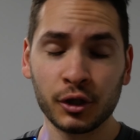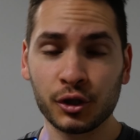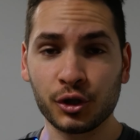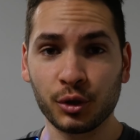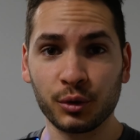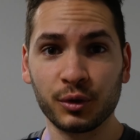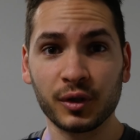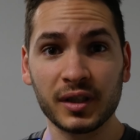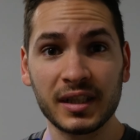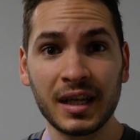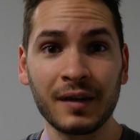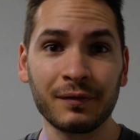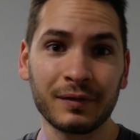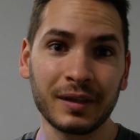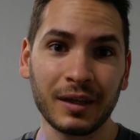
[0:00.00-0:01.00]
shoulders
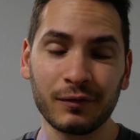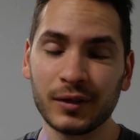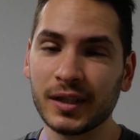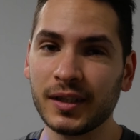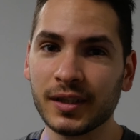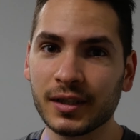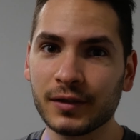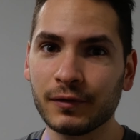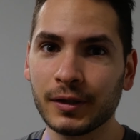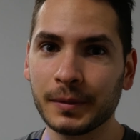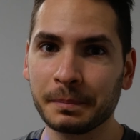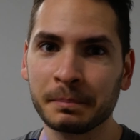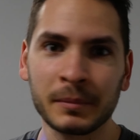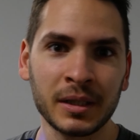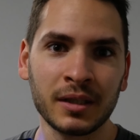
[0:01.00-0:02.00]
down, and with this
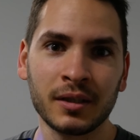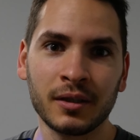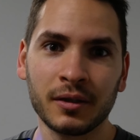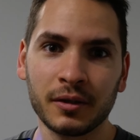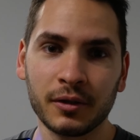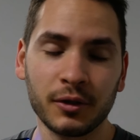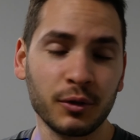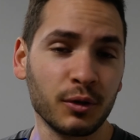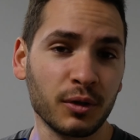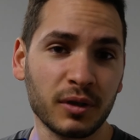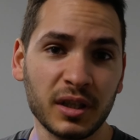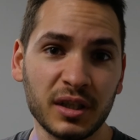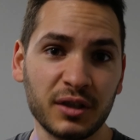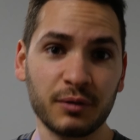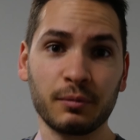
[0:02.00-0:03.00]
one you don't
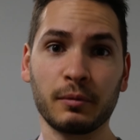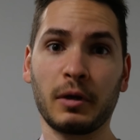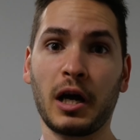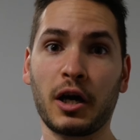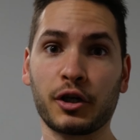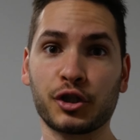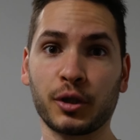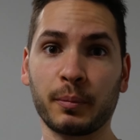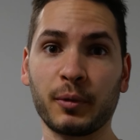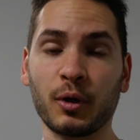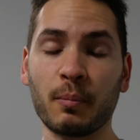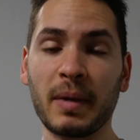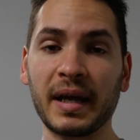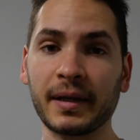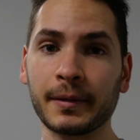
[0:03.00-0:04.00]
need to arch up
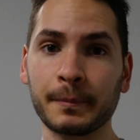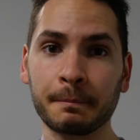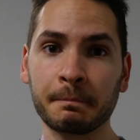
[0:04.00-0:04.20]
your back.